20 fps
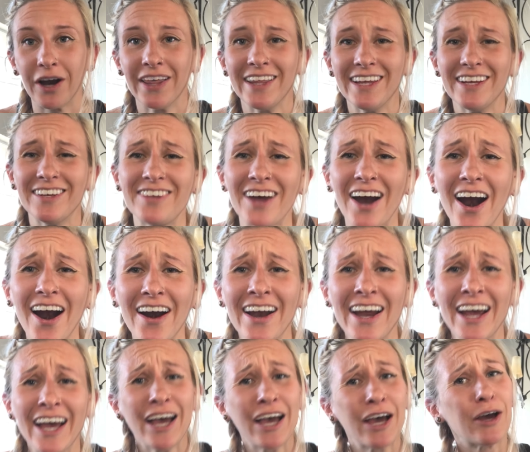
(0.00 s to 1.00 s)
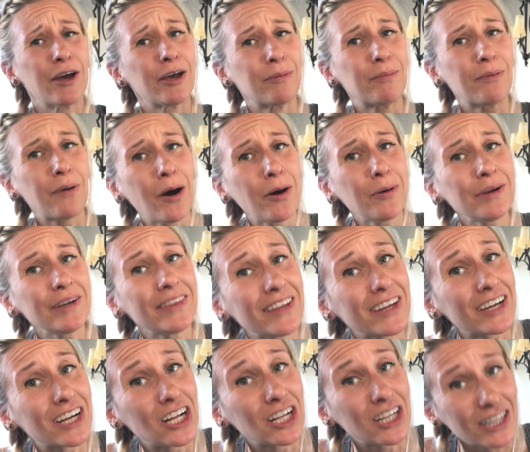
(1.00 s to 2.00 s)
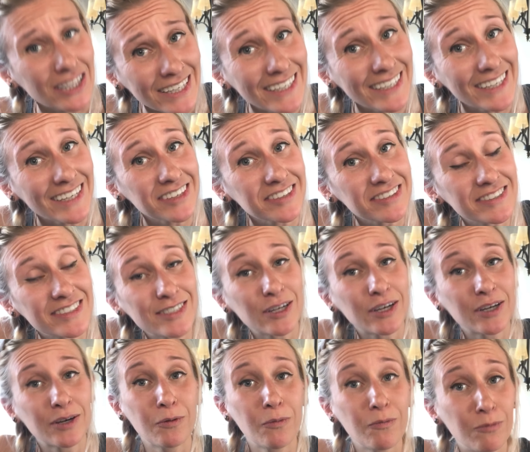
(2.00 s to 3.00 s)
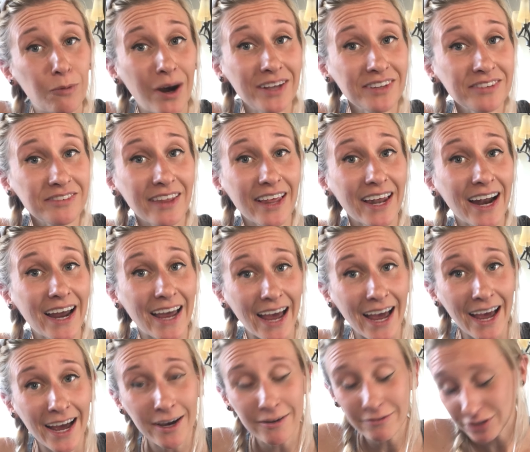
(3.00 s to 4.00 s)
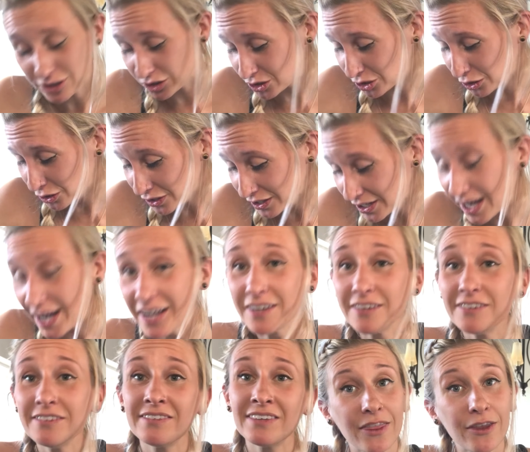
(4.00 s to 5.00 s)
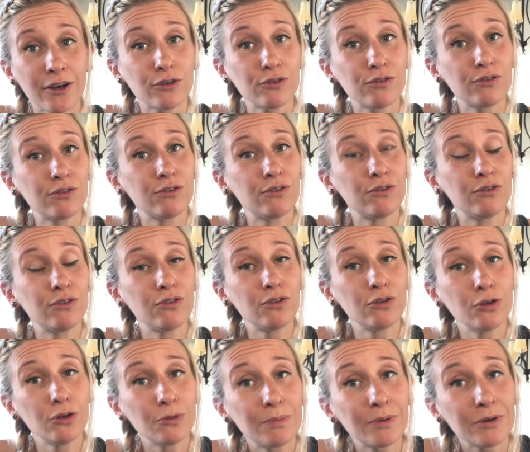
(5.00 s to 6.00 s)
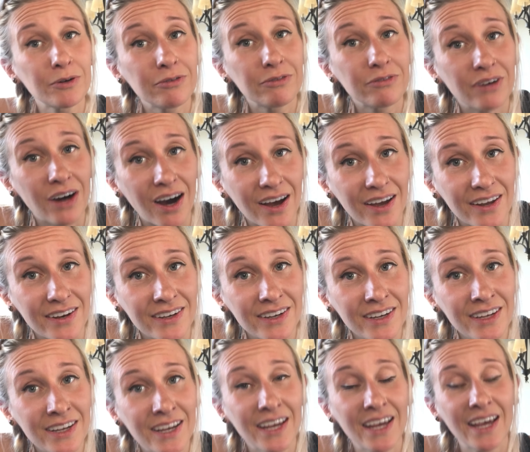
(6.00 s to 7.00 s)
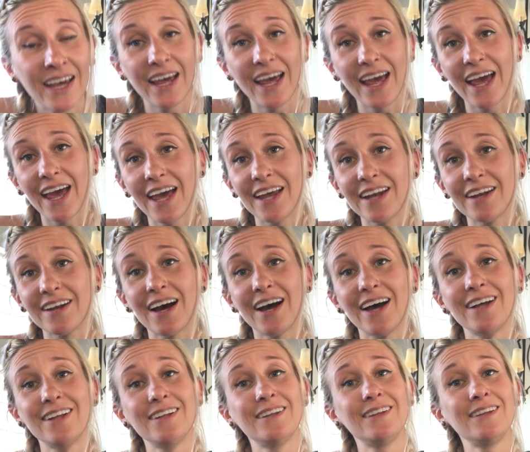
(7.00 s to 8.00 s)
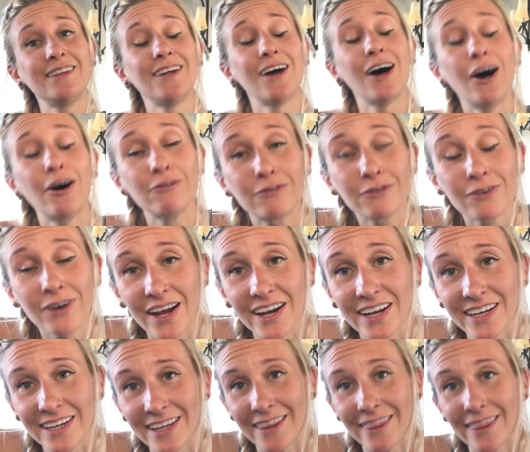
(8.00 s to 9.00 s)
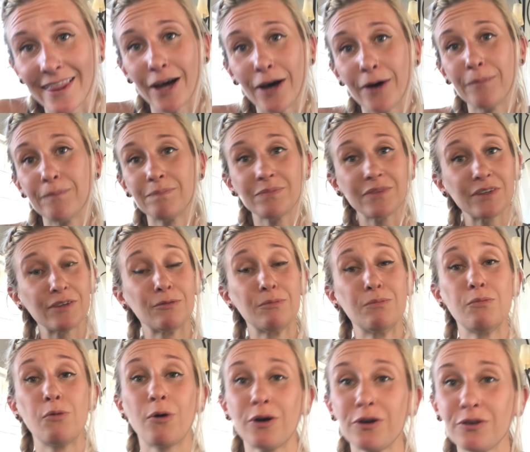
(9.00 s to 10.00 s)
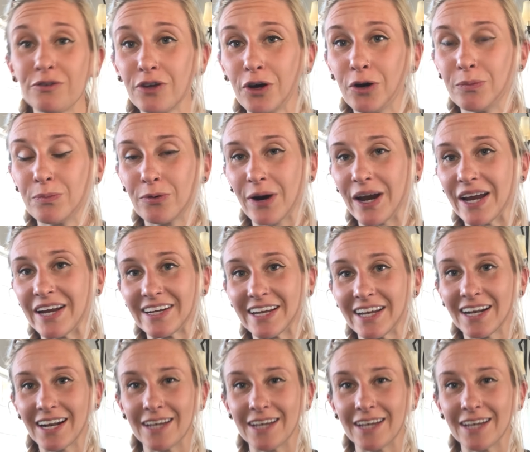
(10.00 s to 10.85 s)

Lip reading: These are probably the cleanest ones that I have to show you guys. They're super fun, and I love running in them, even more so pregnant.